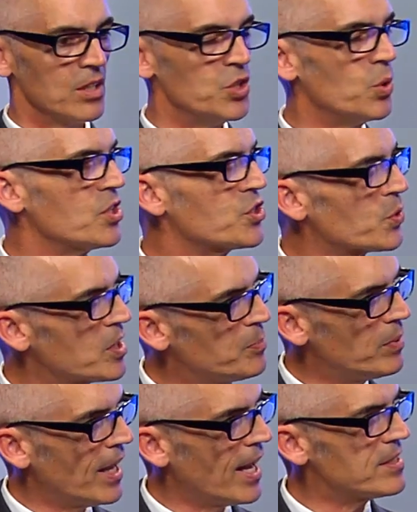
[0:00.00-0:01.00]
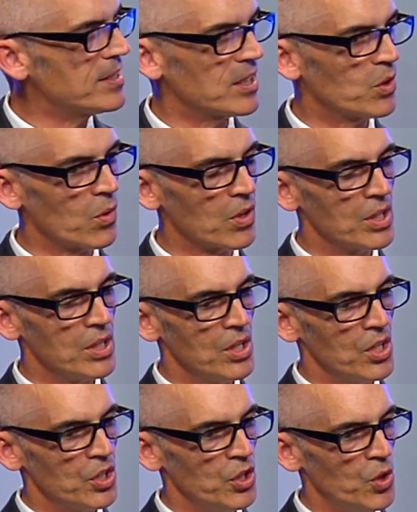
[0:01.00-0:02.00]
do a tree planting, or
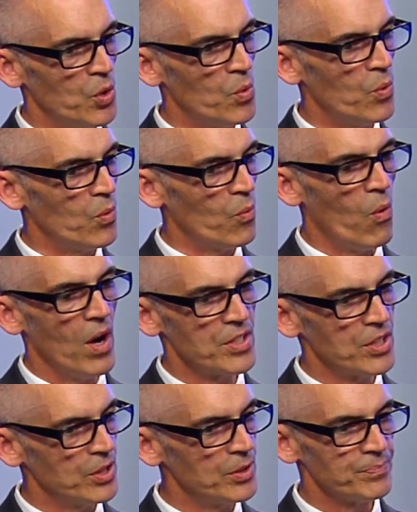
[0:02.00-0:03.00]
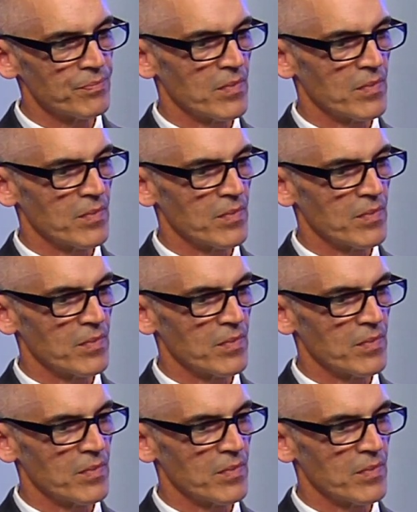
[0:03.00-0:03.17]
you want to